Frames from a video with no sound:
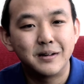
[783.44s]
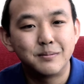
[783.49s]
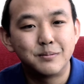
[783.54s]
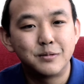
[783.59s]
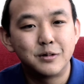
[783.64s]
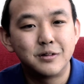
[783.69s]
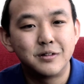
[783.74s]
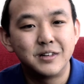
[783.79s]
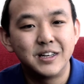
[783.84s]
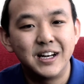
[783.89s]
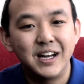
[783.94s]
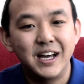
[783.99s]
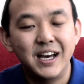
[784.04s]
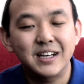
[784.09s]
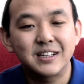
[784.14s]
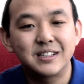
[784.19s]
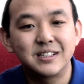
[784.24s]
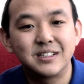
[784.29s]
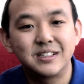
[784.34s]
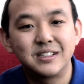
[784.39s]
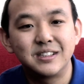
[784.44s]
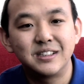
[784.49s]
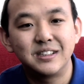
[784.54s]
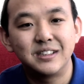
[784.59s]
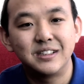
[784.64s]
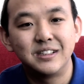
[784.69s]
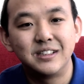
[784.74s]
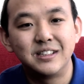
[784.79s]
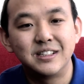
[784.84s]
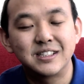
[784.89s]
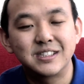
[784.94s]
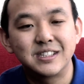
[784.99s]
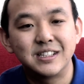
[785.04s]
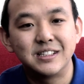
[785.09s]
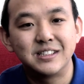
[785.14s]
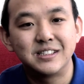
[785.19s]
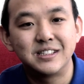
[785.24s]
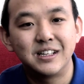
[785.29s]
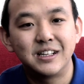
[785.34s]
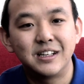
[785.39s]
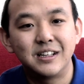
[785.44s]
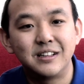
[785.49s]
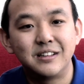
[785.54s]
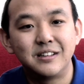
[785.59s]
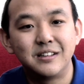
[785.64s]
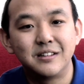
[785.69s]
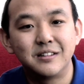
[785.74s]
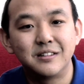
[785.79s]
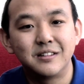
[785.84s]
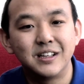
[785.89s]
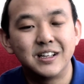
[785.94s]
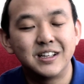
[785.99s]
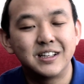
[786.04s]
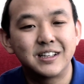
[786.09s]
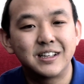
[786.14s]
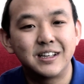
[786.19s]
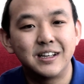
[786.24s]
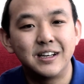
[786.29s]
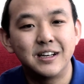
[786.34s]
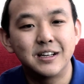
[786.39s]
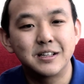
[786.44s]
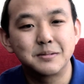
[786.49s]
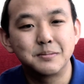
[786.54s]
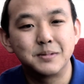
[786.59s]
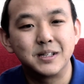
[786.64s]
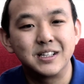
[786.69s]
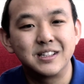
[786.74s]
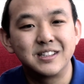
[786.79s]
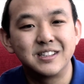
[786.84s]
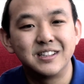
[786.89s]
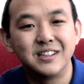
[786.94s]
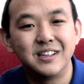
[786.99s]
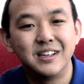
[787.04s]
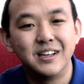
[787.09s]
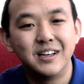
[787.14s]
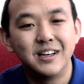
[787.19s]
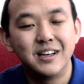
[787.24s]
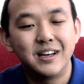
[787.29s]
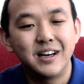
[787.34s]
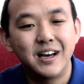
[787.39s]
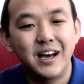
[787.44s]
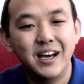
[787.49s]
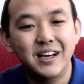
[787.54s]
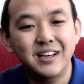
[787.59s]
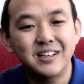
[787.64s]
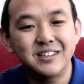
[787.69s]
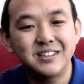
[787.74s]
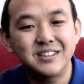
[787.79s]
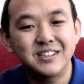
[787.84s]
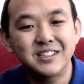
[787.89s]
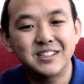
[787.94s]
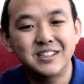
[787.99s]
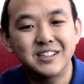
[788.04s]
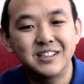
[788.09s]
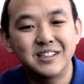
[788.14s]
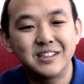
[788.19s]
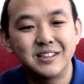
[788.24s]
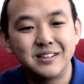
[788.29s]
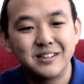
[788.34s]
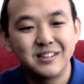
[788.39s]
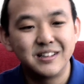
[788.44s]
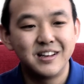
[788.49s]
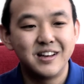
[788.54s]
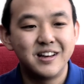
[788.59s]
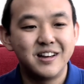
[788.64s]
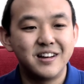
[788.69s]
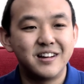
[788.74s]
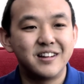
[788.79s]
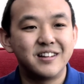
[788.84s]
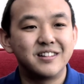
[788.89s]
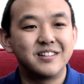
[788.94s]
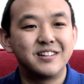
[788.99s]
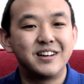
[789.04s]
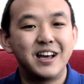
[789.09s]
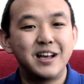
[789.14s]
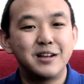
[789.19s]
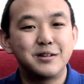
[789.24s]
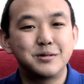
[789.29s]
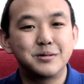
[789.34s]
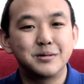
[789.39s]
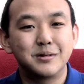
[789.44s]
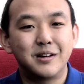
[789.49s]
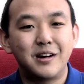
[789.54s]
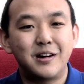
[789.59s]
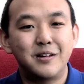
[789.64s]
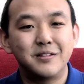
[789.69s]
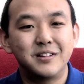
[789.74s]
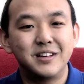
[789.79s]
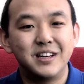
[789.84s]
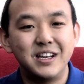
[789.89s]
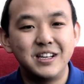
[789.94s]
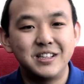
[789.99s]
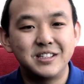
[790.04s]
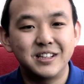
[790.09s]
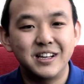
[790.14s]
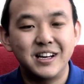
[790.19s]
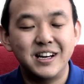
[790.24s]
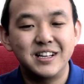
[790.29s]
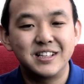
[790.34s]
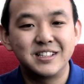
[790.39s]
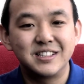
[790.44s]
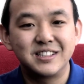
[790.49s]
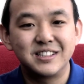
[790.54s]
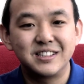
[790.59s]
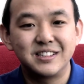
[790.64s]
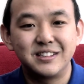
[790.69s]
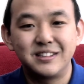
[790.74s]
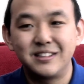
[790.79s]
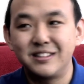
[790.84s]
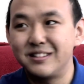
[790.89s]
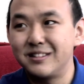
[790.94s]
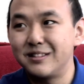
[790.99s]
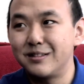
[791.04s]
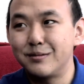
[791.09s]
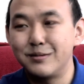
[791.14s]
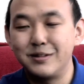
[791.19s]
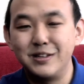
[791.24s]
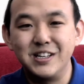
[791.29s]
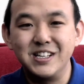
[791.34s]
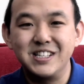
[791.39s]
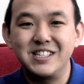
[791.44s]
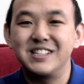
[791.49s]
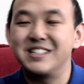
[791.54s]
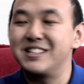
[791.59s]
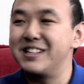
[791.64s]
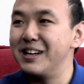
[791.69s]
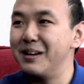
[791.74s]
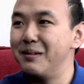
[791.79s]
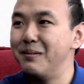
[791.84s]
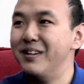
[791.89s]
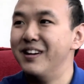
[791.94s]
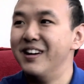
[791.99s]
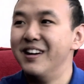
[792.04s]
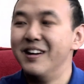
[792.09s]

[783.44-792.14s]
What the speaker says: more relaxed in a sense that they don't really care as much. I guess it's just how nature has nurtures them.